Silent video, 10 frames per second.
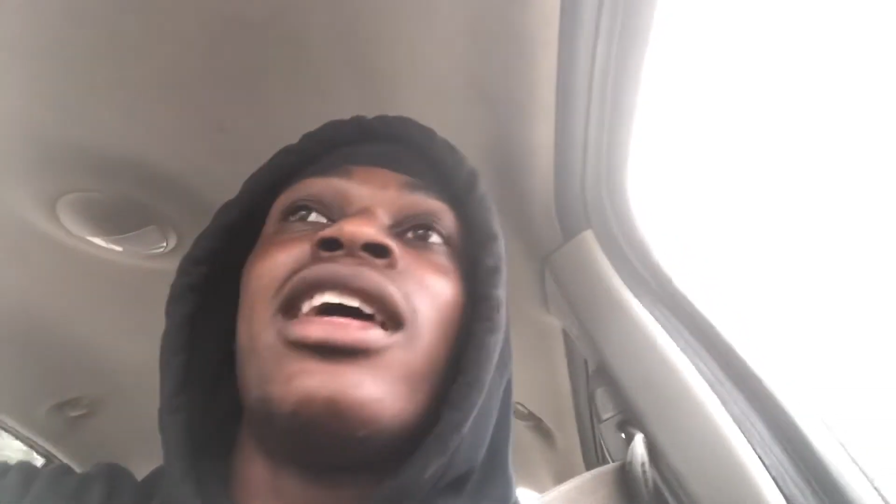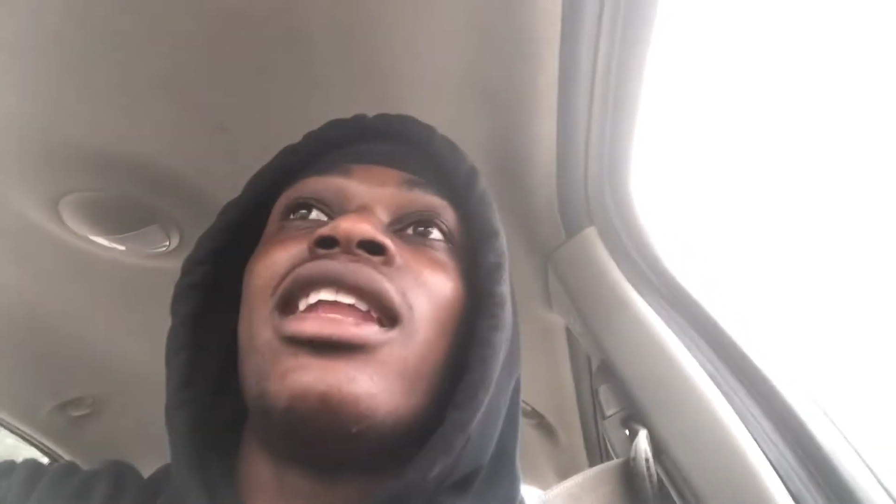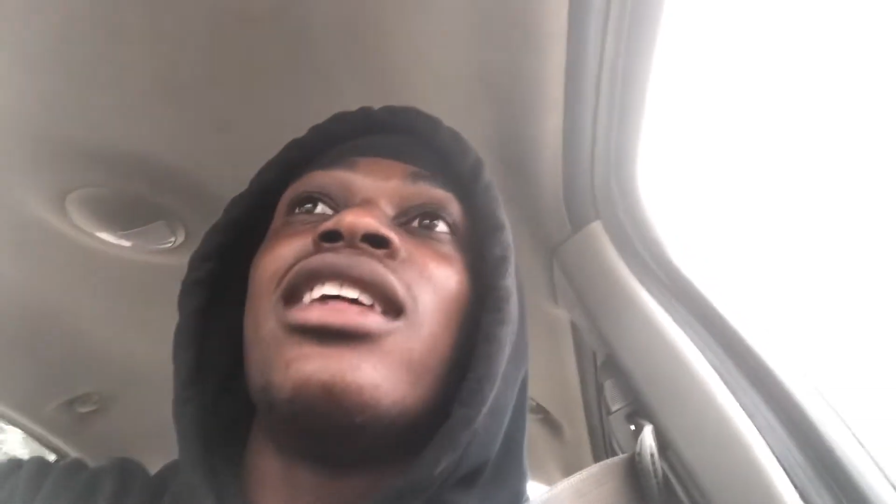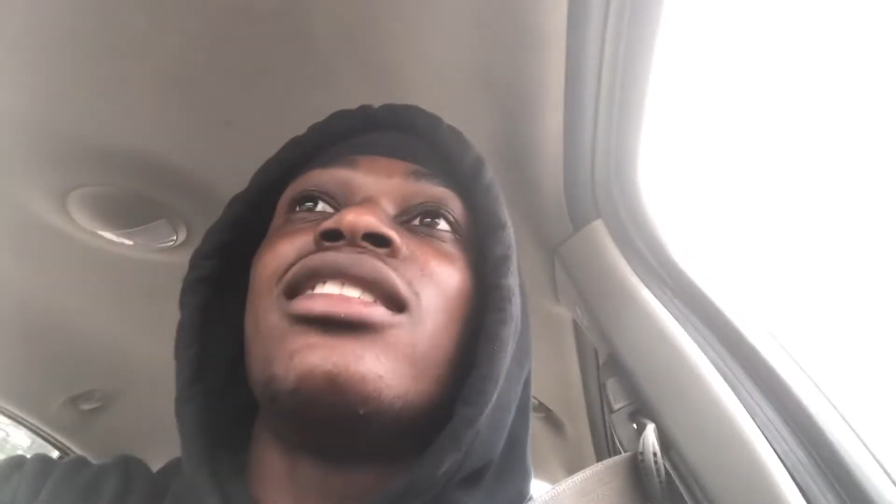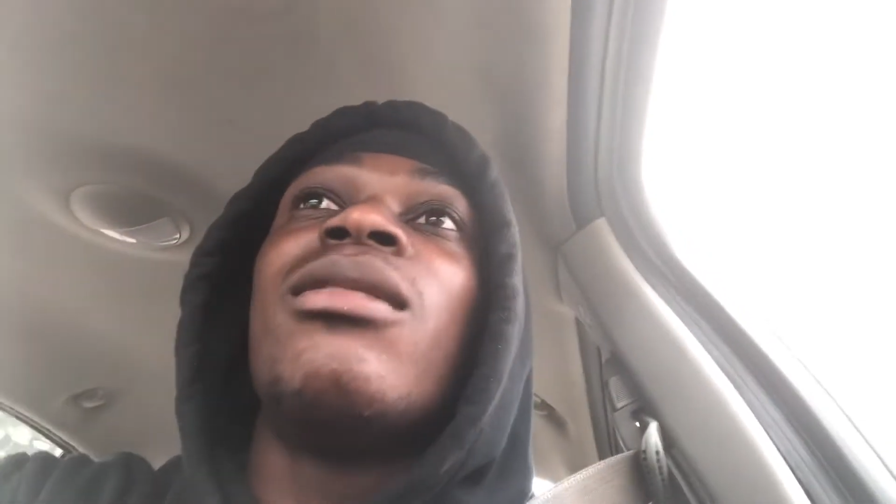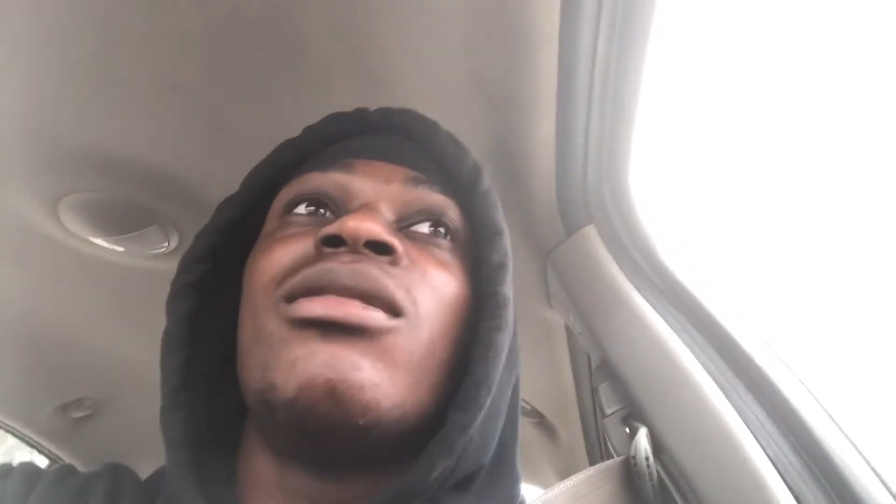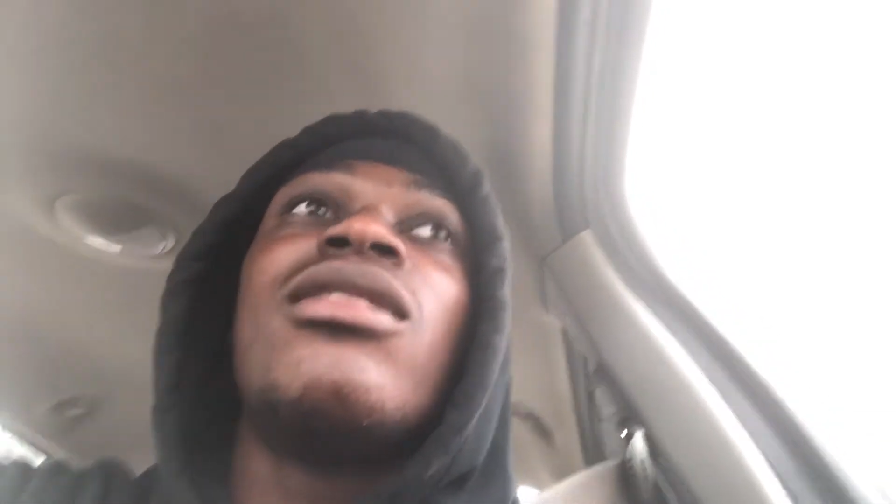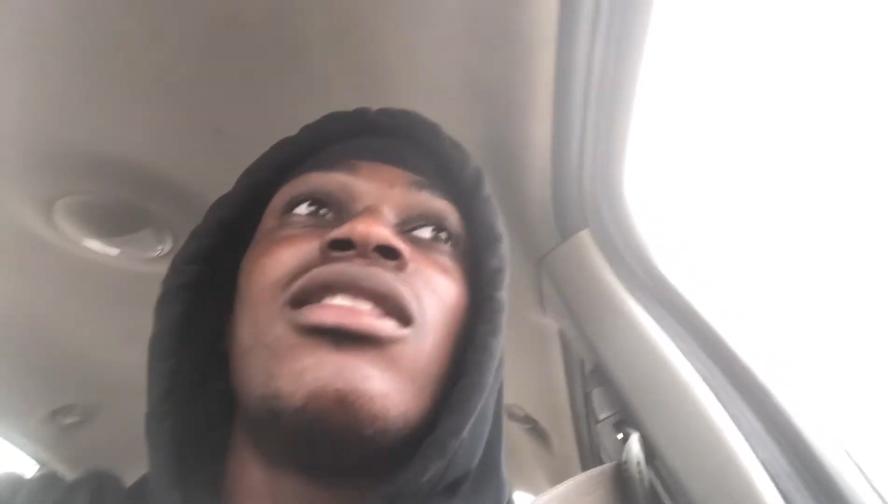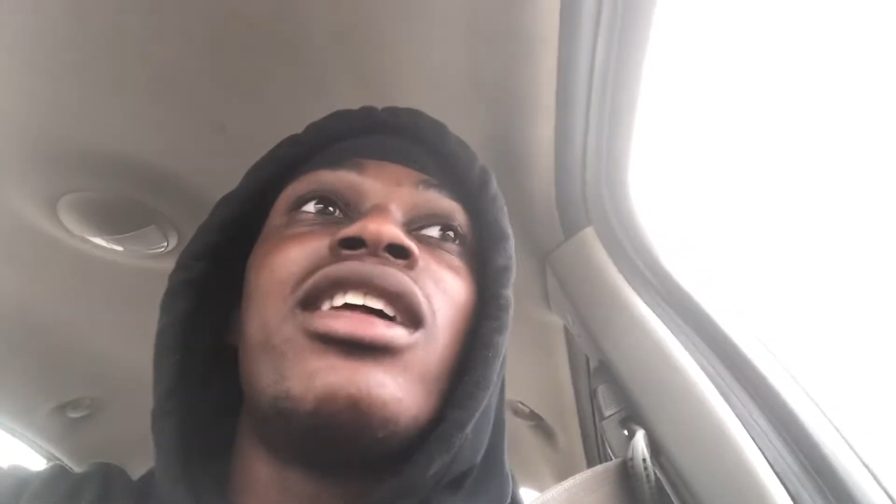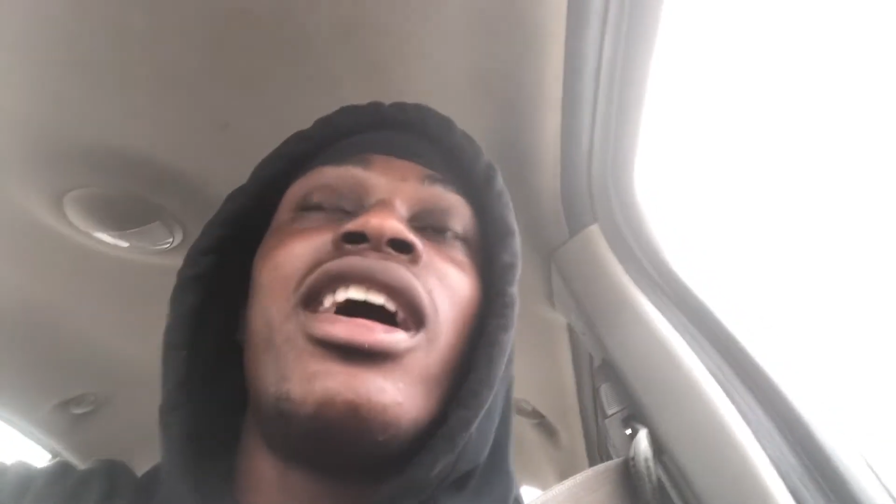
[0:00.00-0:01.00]
they say when
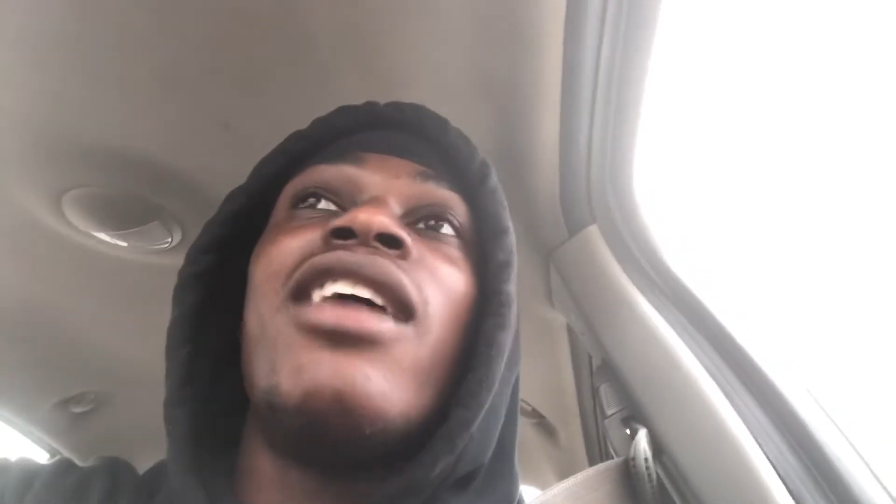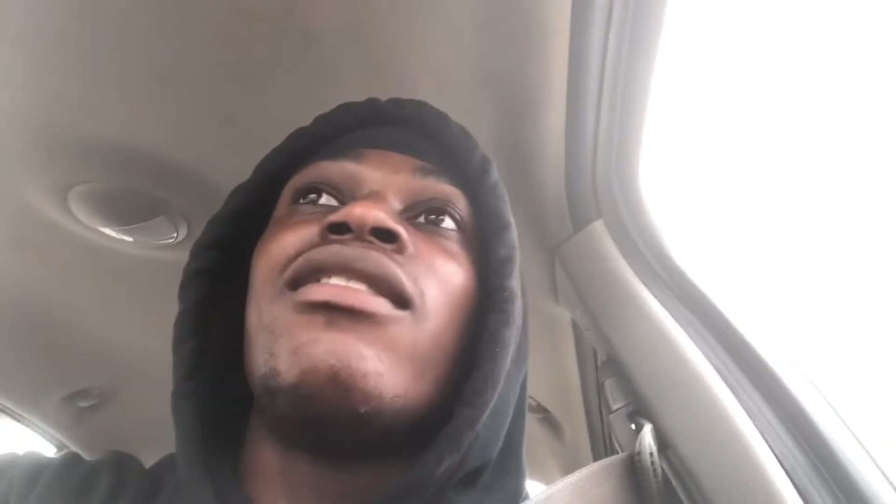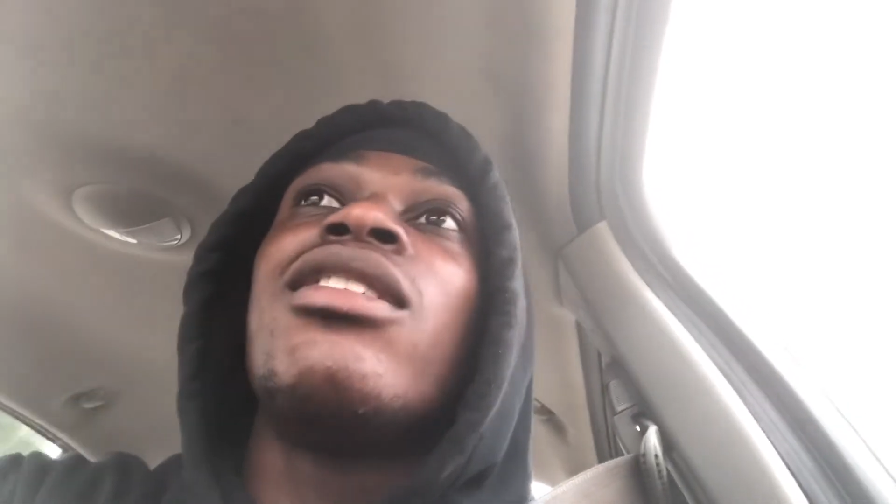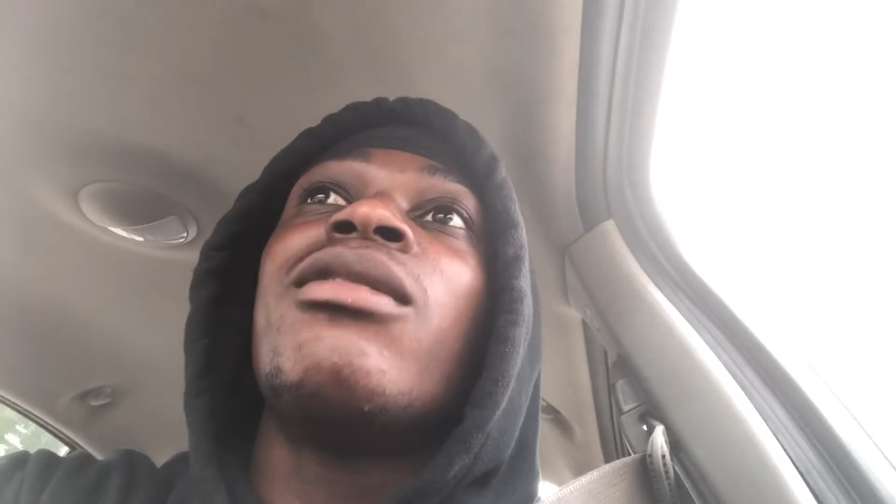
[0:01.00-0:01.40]
you go to heaven,